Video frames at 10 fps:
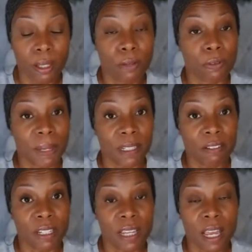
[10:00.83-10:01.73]
Make the
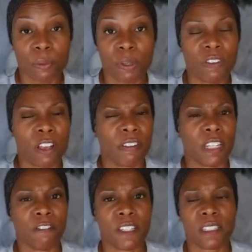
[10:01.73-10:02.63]
recon. We've already
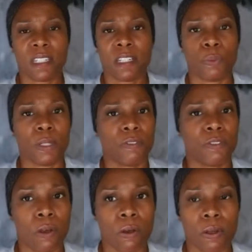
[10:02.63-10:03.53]
visited. We've
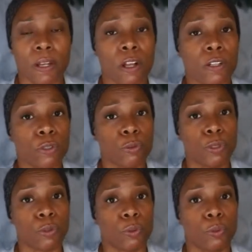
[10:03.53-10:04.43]
called. And also,
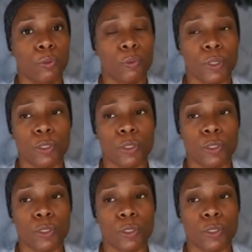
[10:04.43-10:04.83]
too, when